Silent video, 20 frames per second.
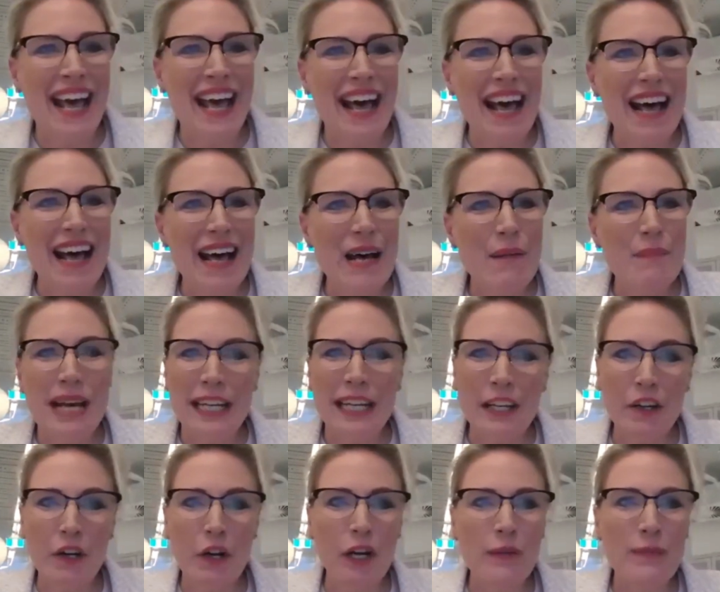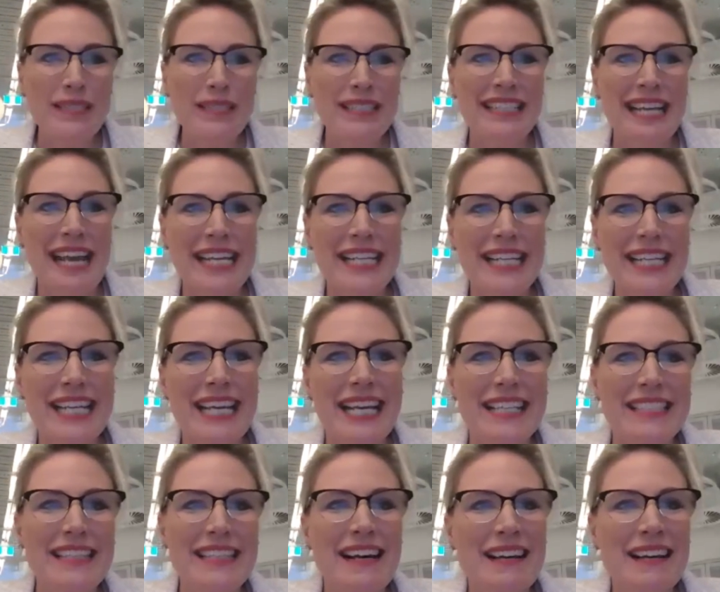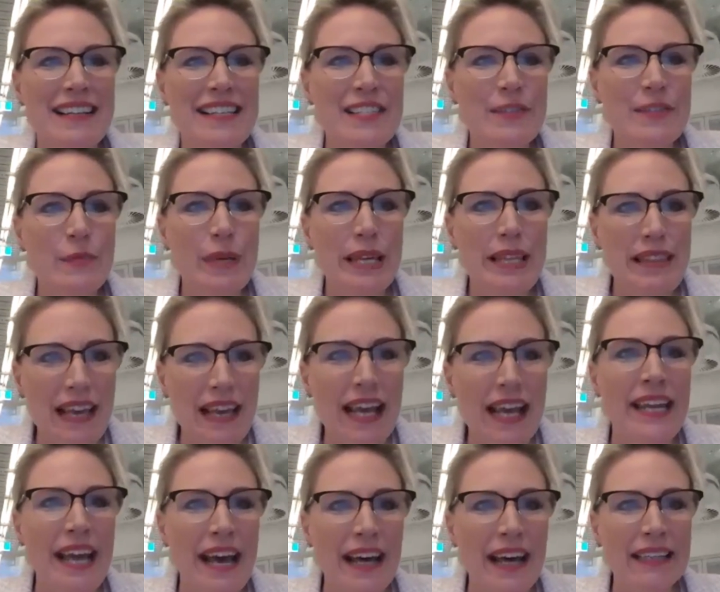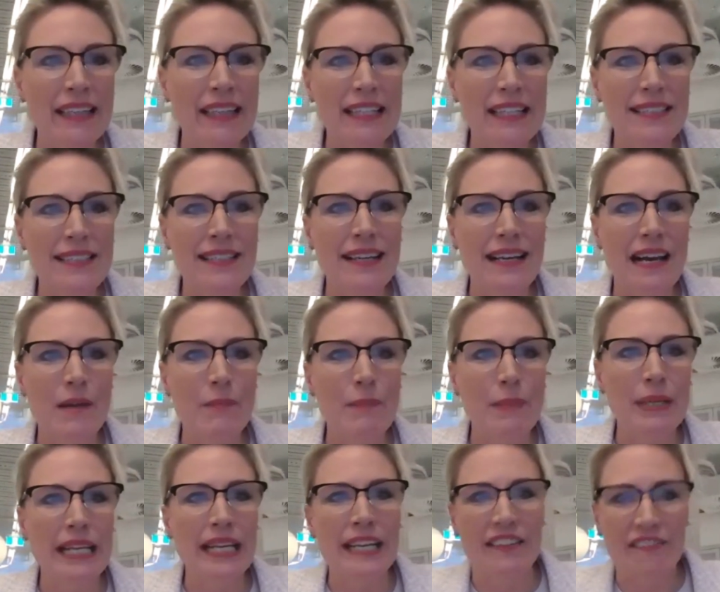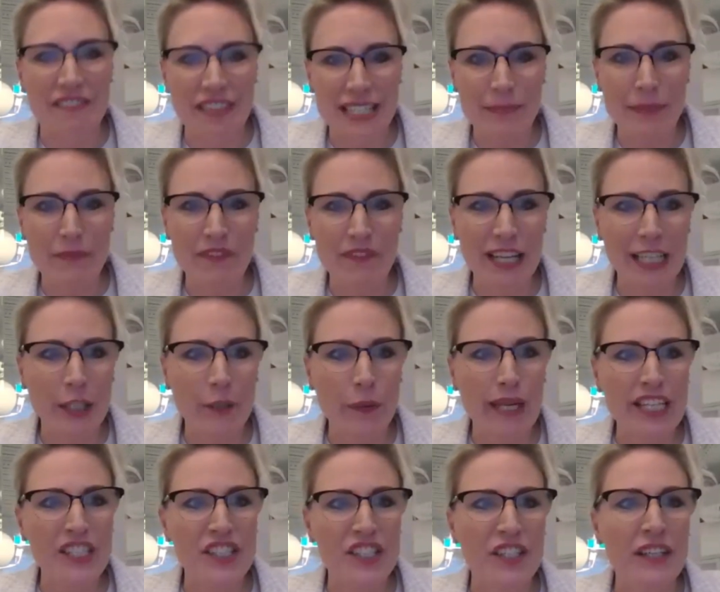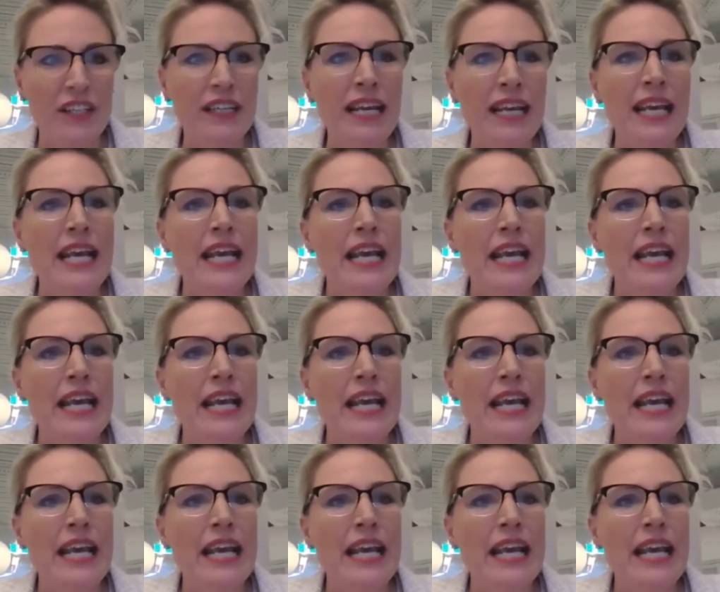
An anonymous attendee has asked, with an unlisted company investment valuation,